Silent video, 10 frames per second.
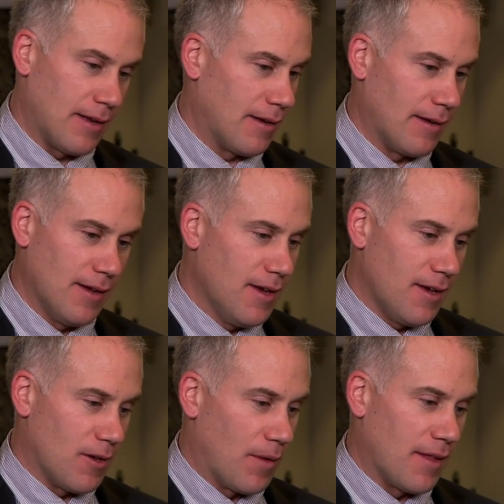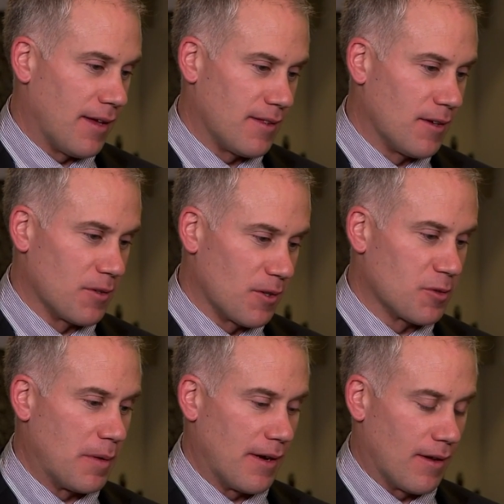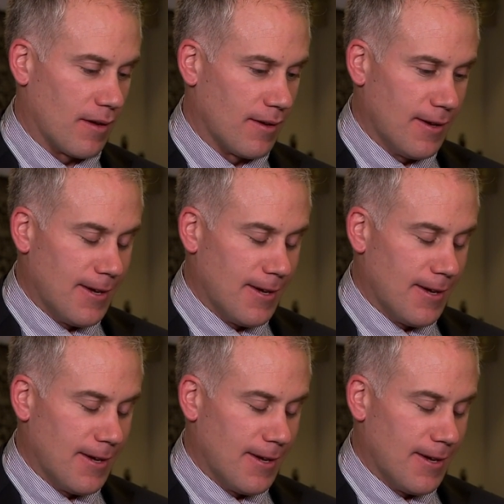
And you know, that, that there, has been uh,